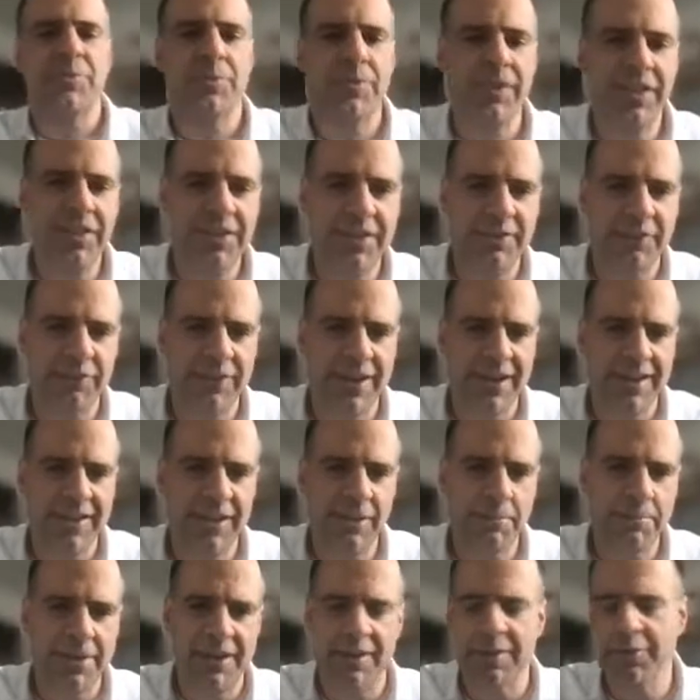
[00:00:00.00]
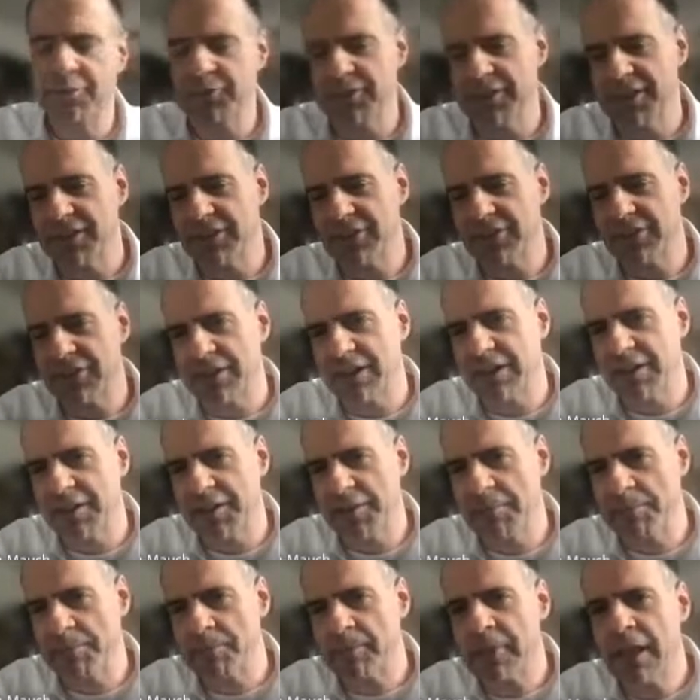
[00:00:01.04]
Will the final benefit
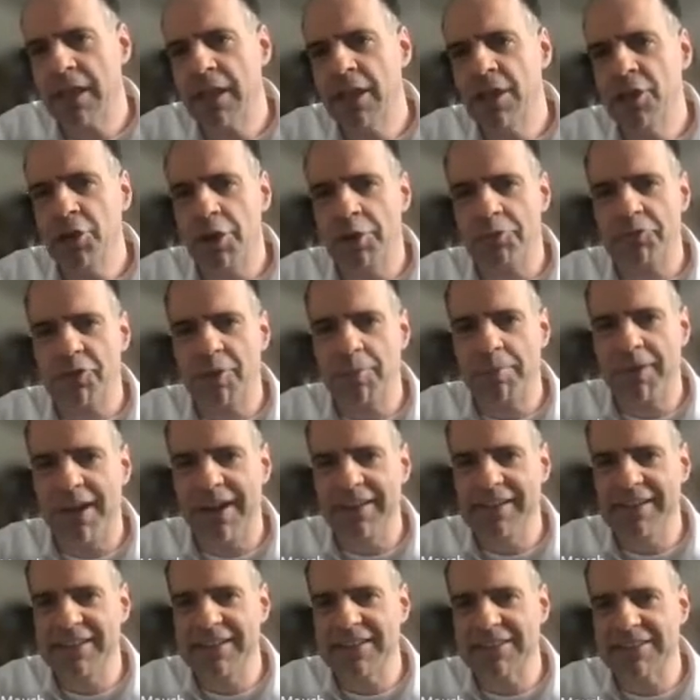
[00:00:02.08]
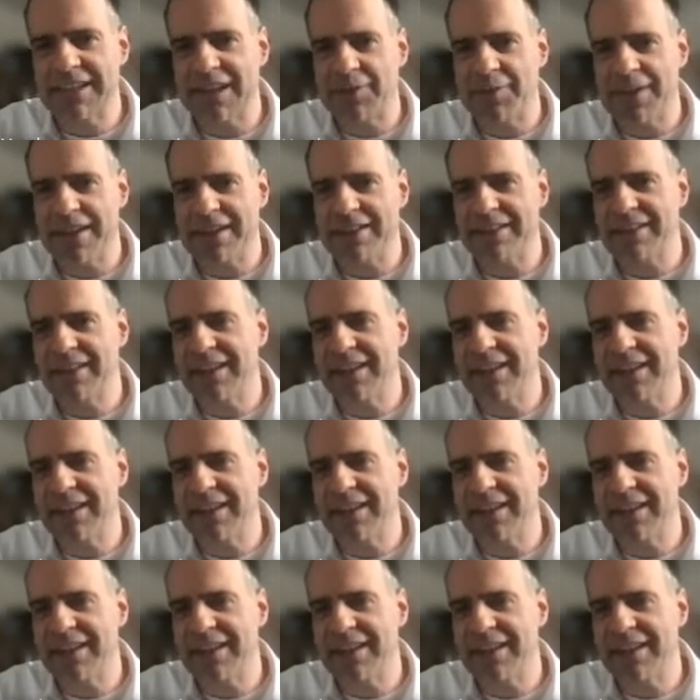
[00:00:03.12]
of compiling this directly